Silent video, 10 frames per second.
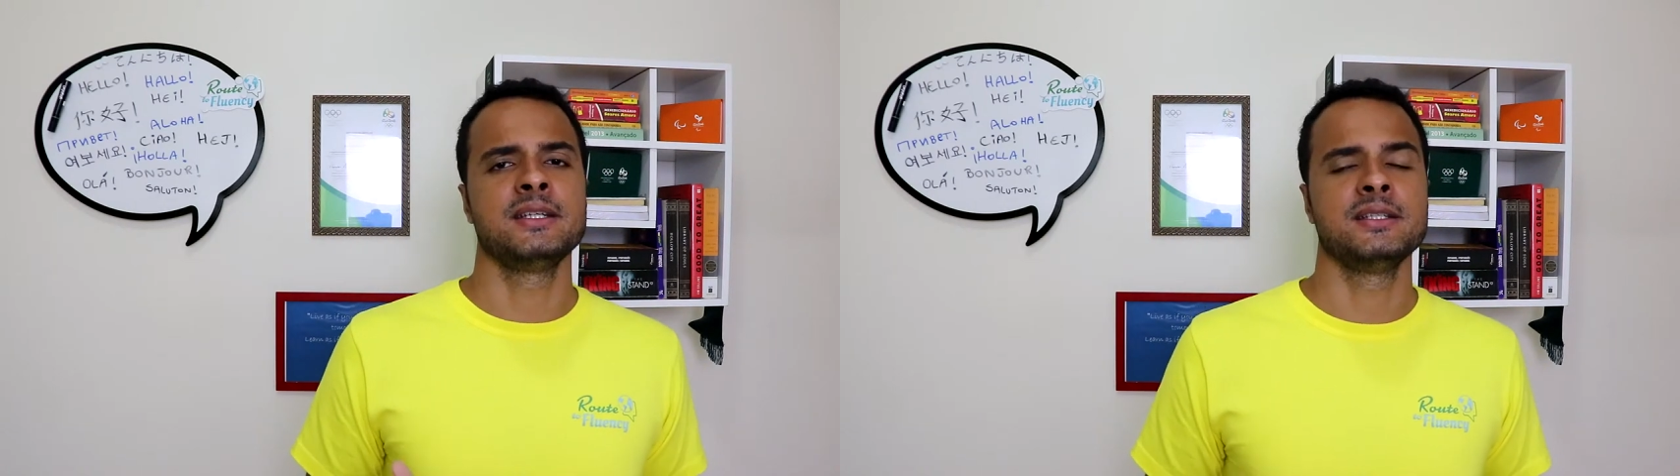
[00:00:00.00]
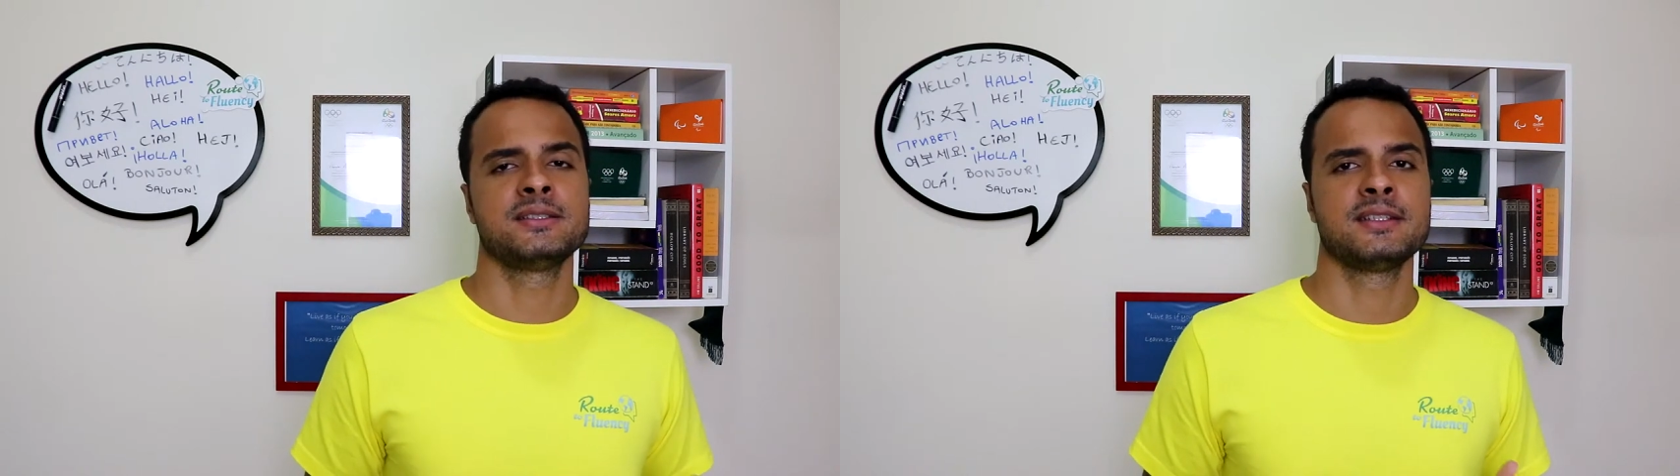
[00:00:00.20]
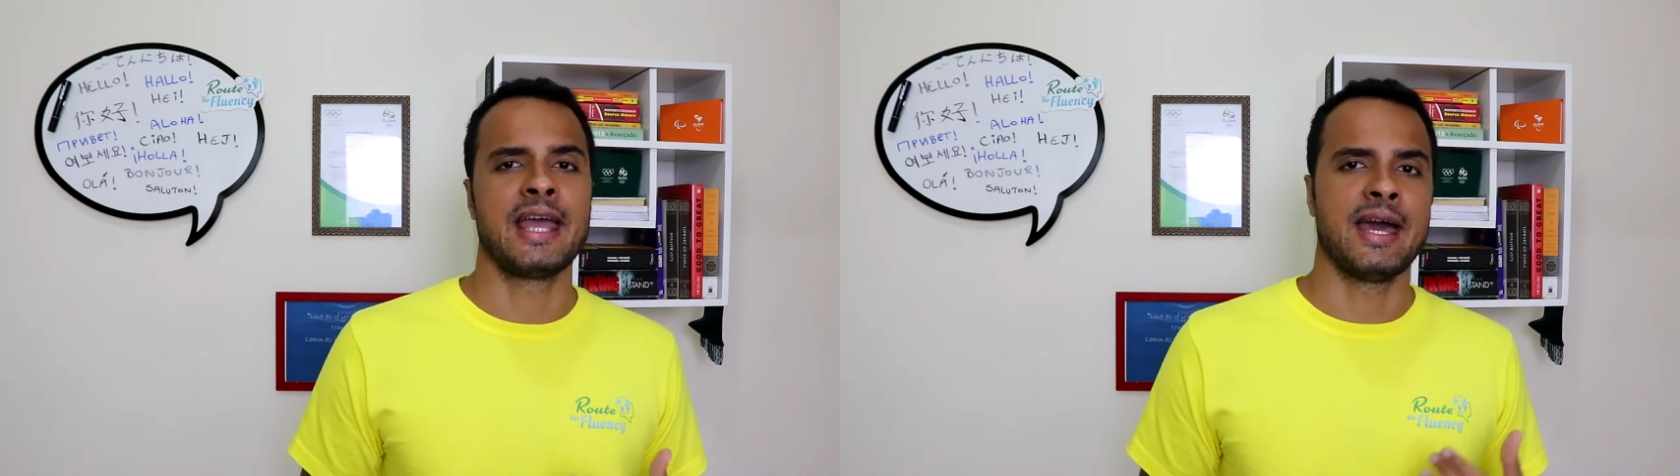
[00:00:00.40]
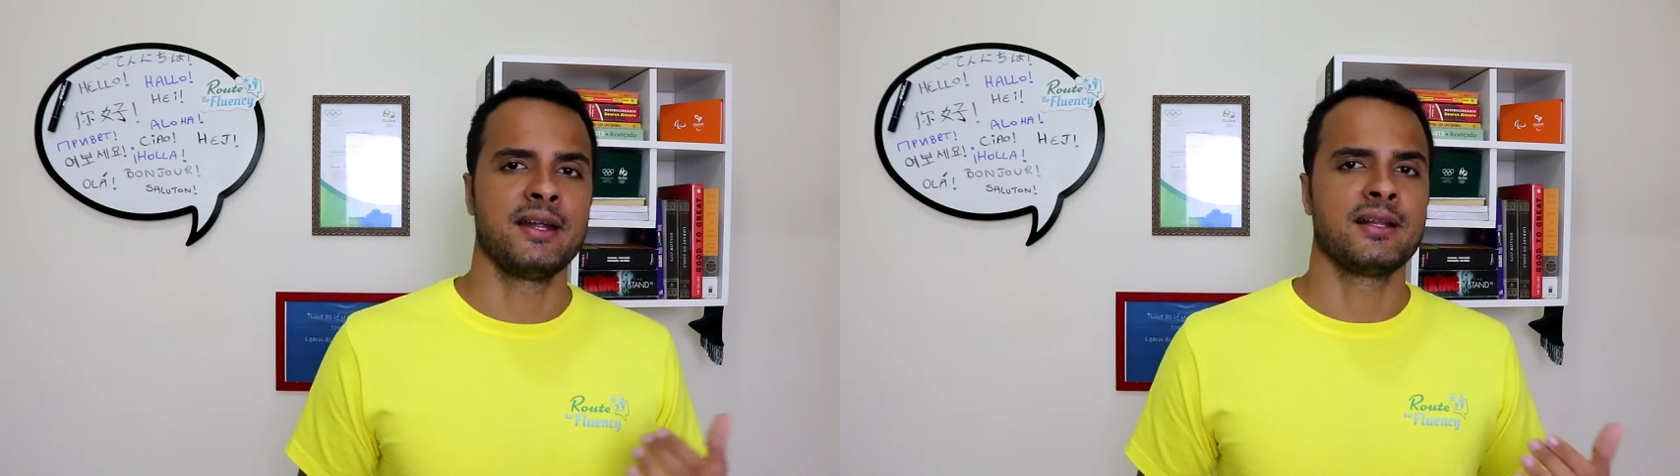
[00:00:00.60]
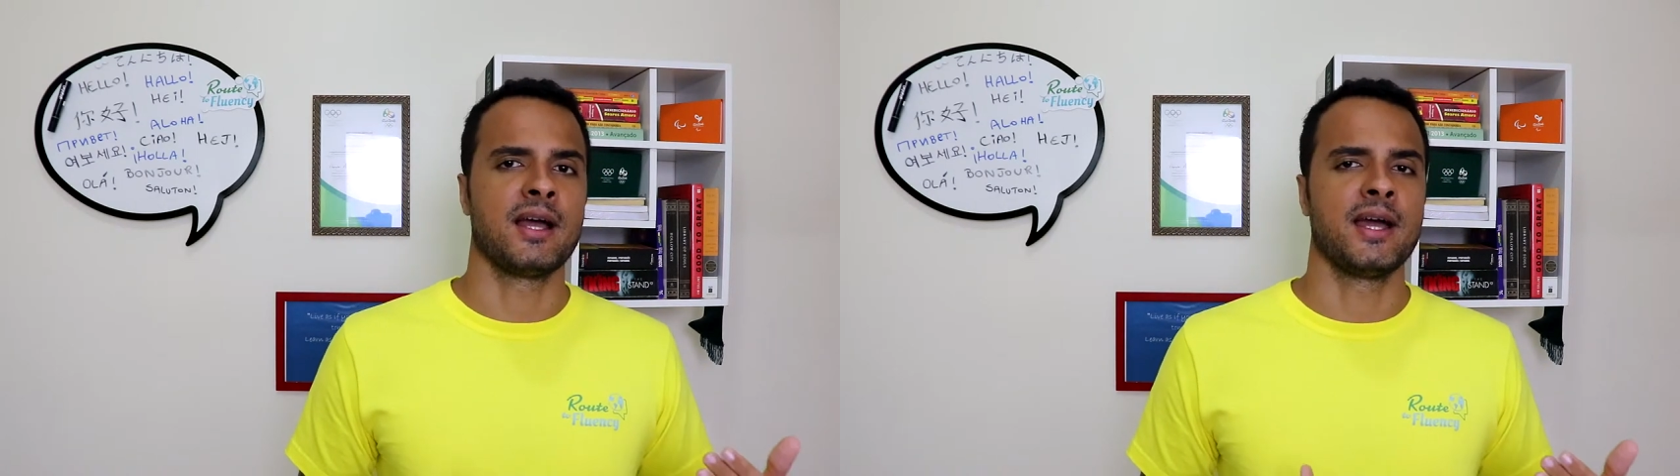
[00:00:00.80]
it's
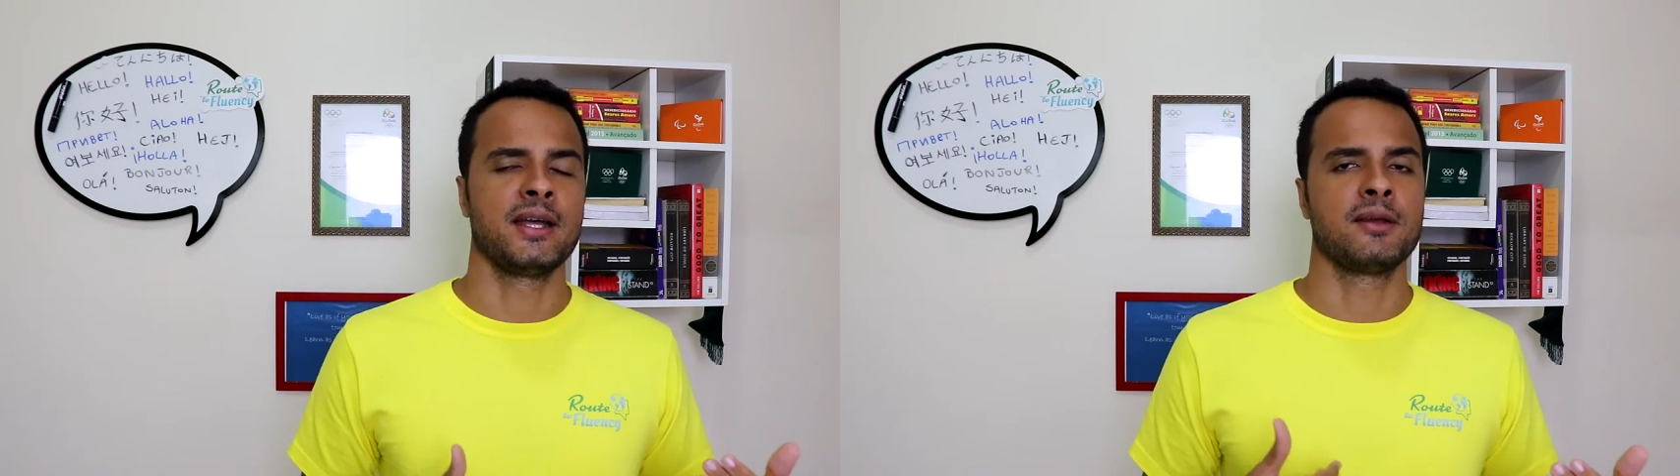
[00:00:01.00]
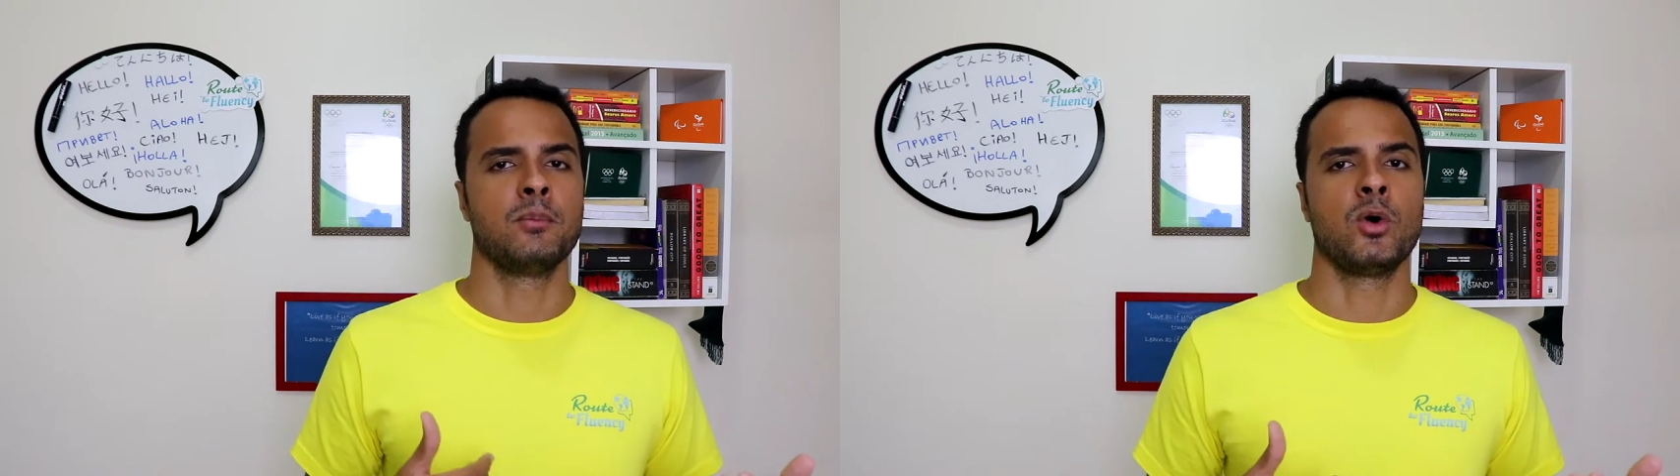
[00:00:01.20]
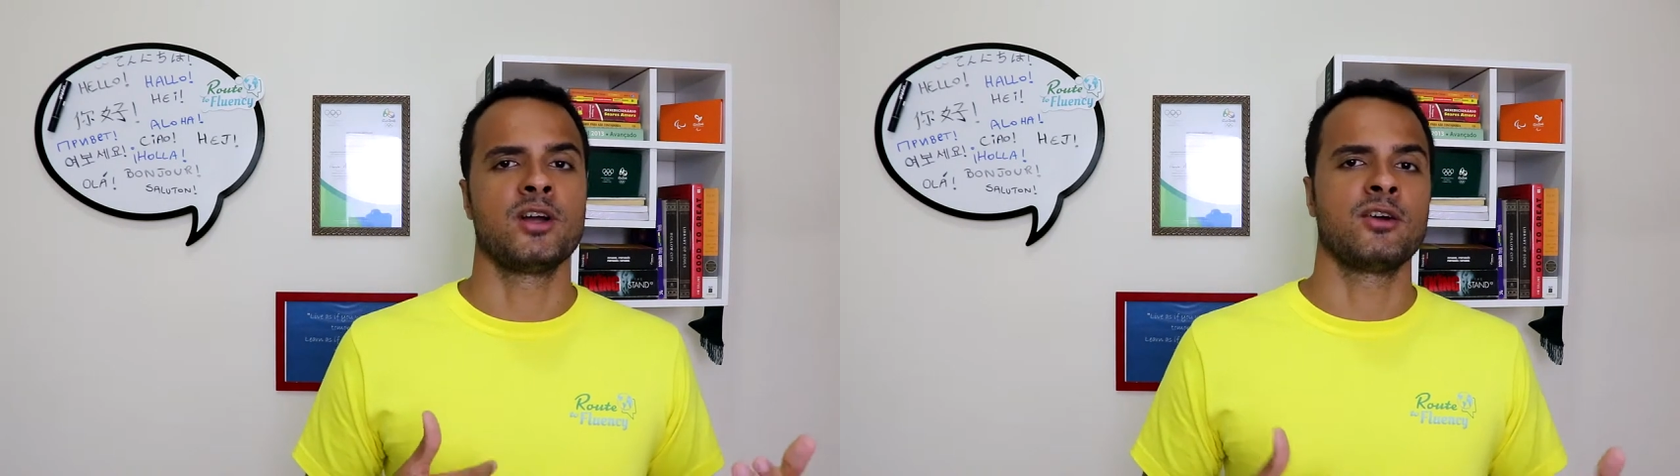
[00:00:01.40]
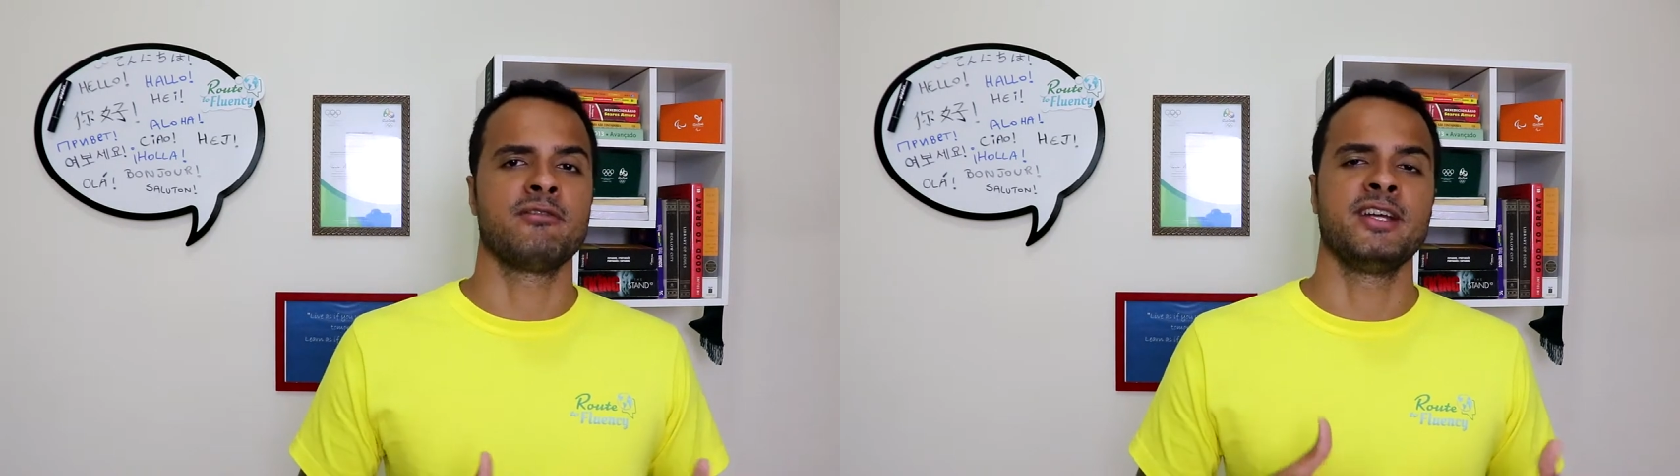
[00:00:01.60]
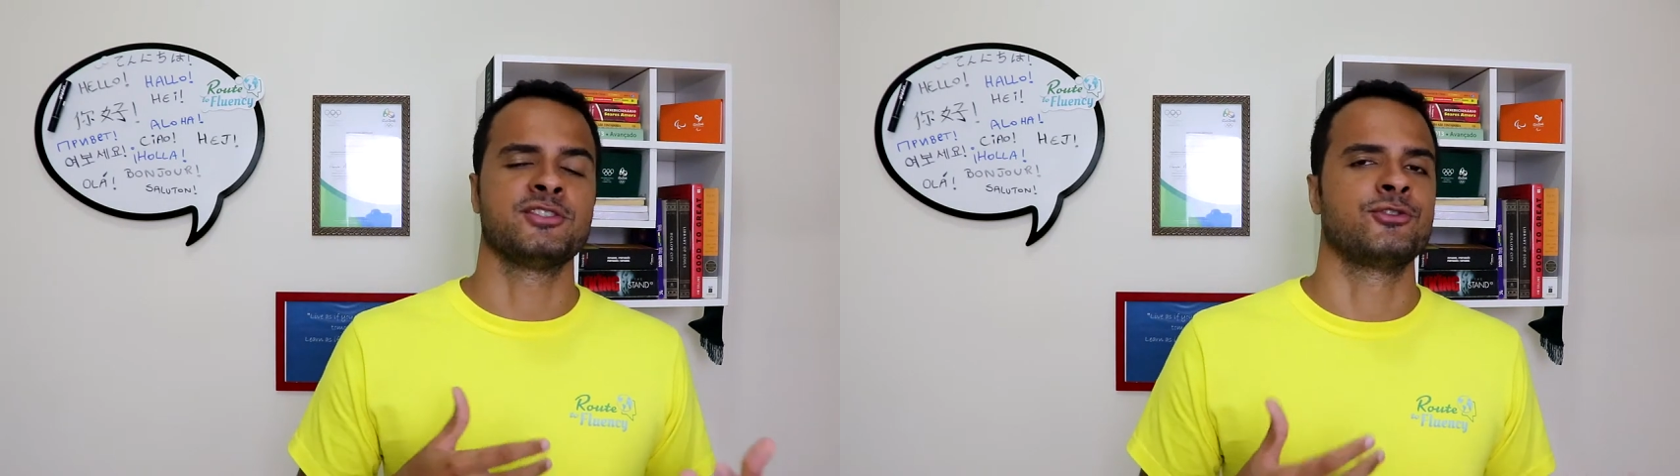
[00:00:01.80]
getting like more of
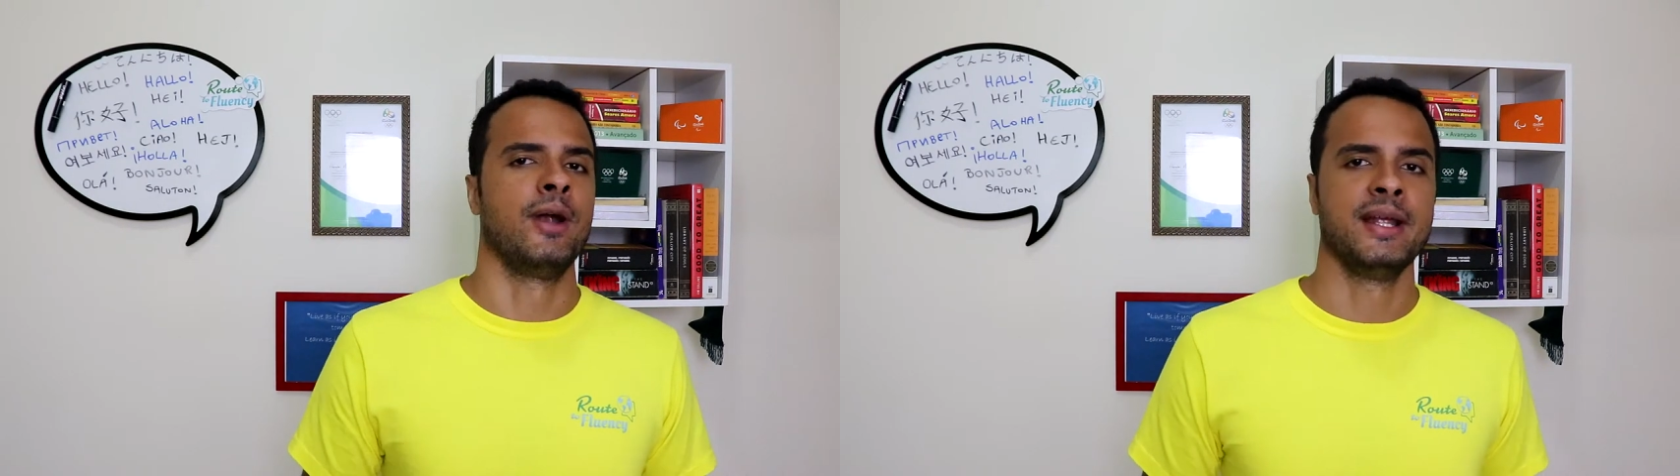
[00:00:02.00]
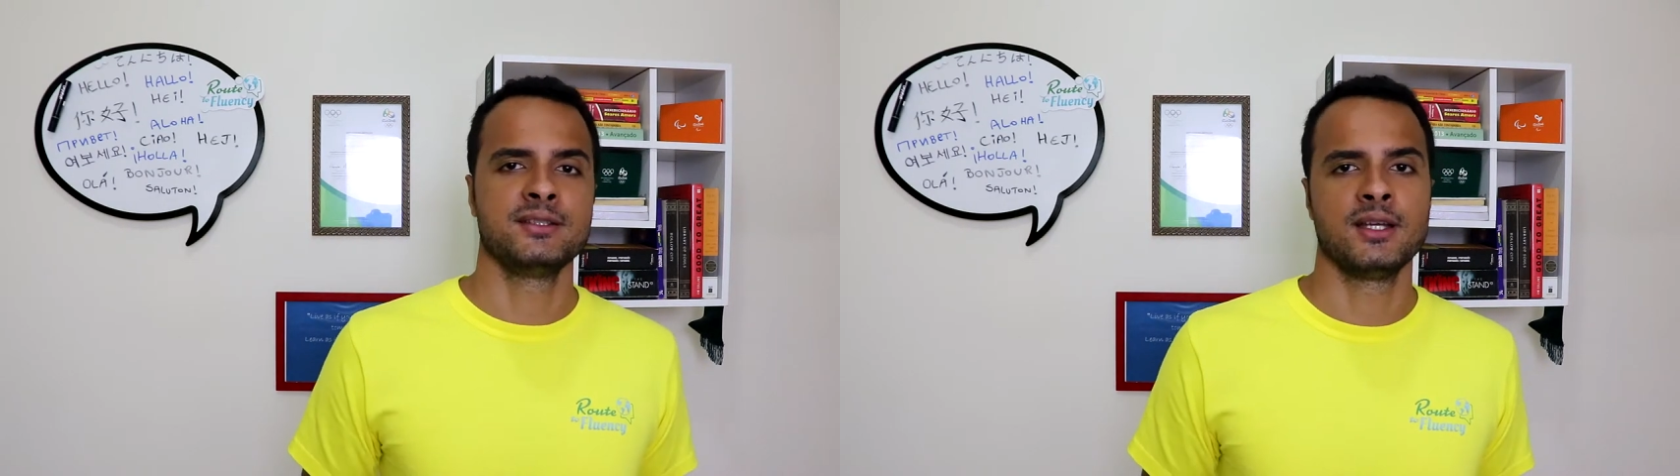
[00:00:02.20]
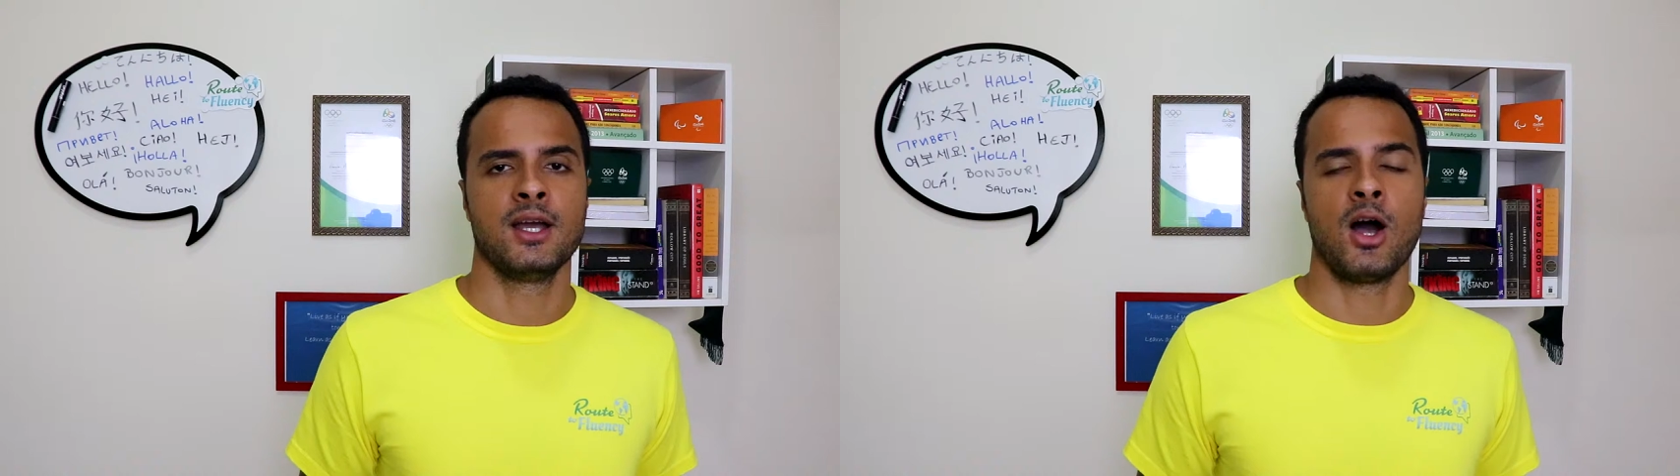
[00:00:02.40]
a trend